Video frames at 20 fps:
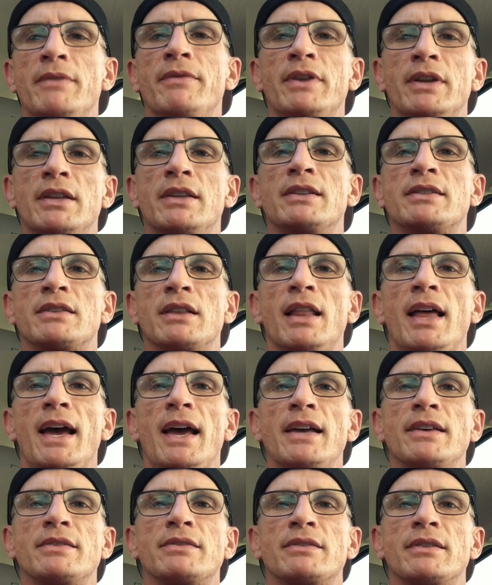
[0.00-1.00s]
even in this
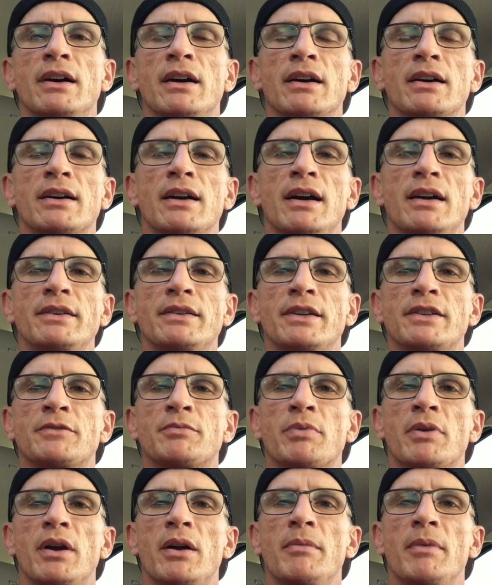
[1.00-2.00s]
last
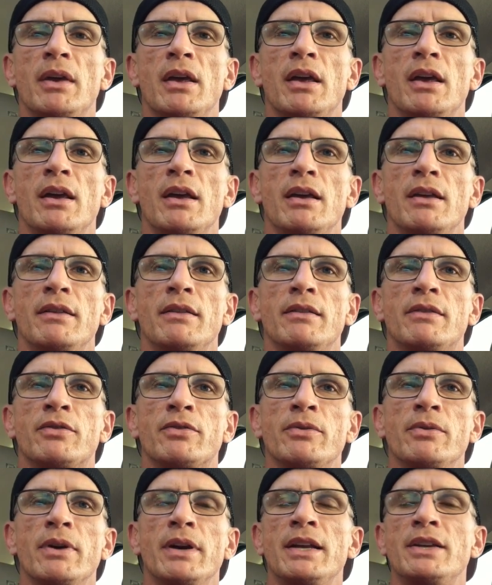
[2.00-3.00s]
contest prep,
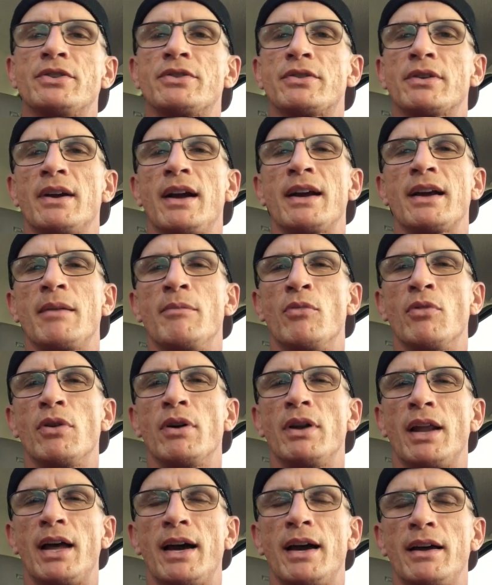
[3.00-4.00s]
through Instagram. I got
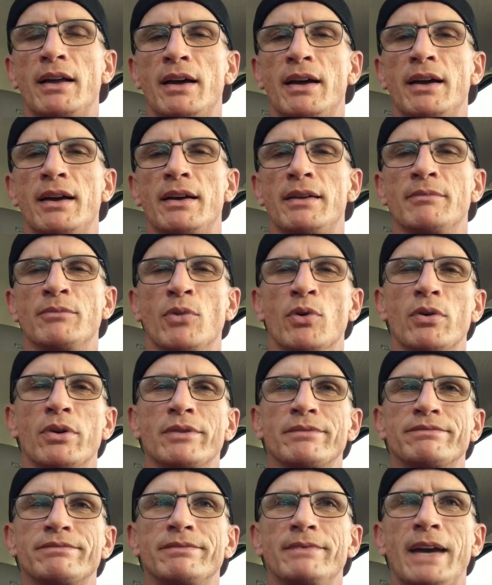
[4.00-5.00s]

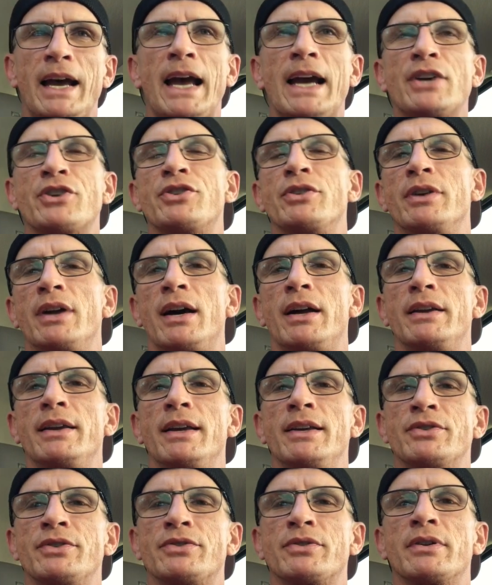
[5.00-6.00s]
more action on
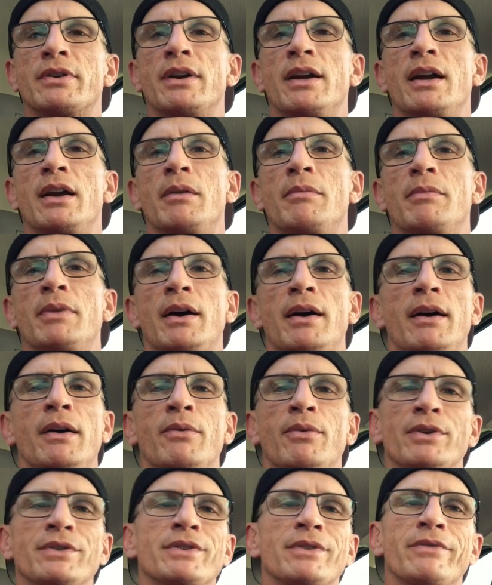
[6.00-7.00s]
Instagram. I
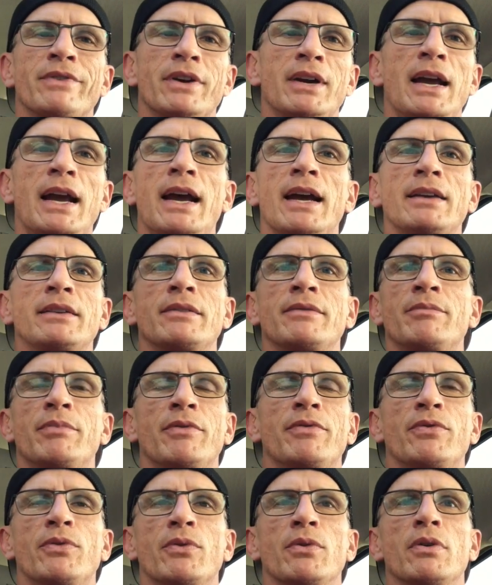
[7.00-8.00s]
wasn't very active
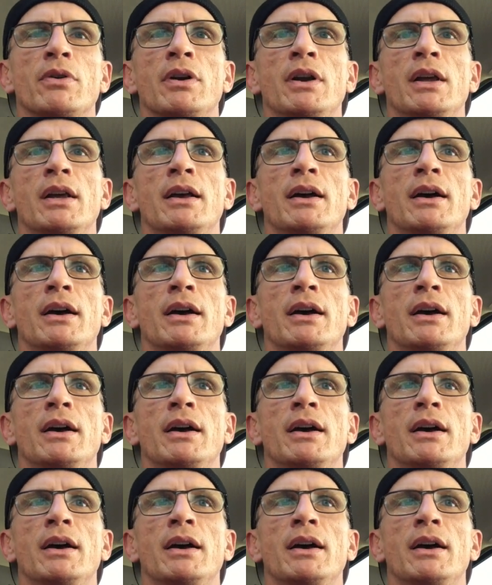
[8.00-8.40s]
before,